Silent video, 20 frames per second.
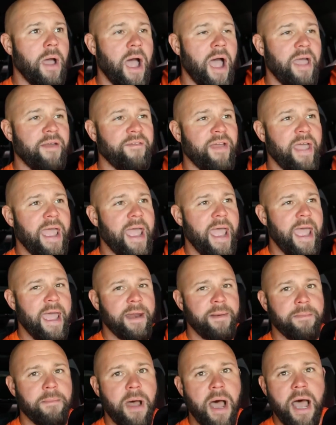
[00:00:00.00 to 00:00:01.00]
I've
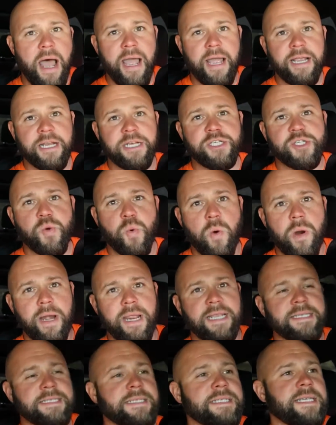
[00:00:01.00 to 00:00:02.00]
had my
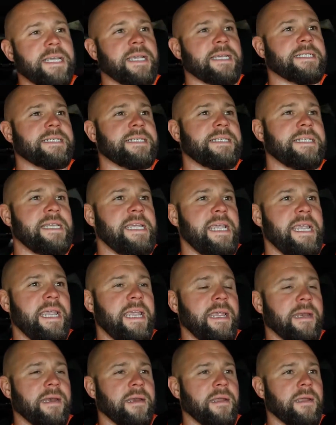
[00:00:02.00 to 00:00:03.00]

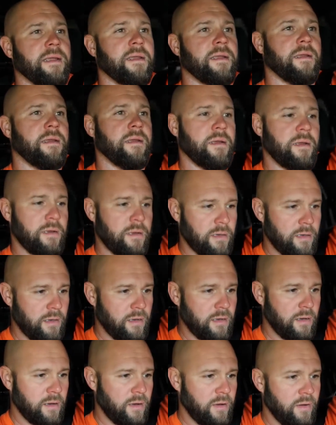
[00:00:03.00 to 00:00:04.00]
2016
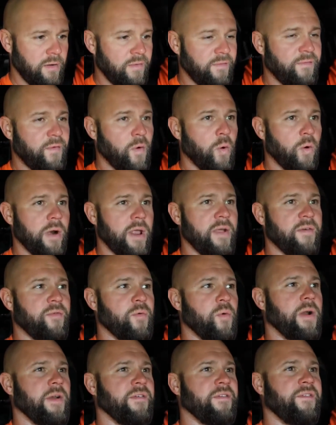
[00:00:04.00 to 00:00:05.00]
Ford
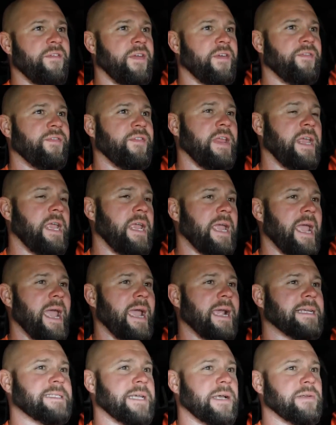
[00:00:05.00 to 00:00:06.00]
F-150
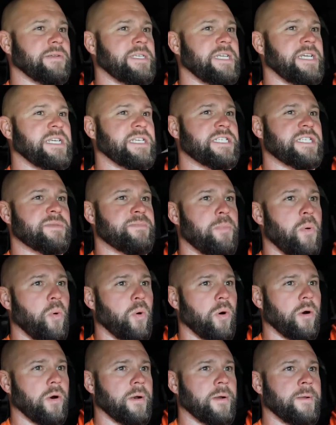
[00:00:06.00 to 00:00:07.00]
Xlt
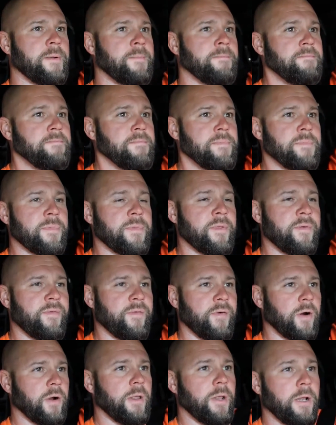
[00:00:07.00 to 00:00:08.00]
Sport
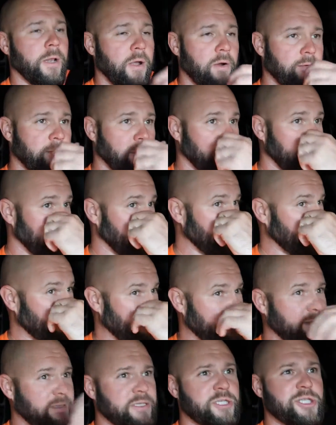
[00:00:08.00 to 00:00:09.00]
for a little over
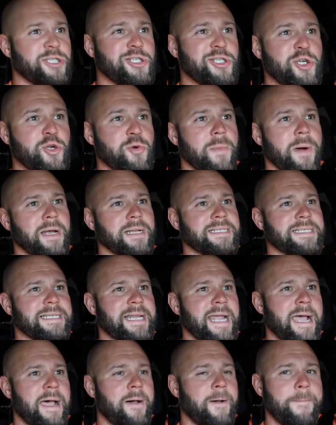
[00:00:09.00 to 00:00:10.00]
2
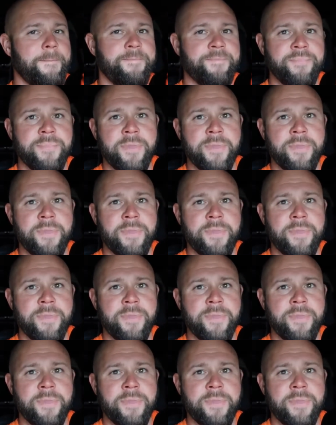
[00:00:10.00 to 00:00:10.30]
months now,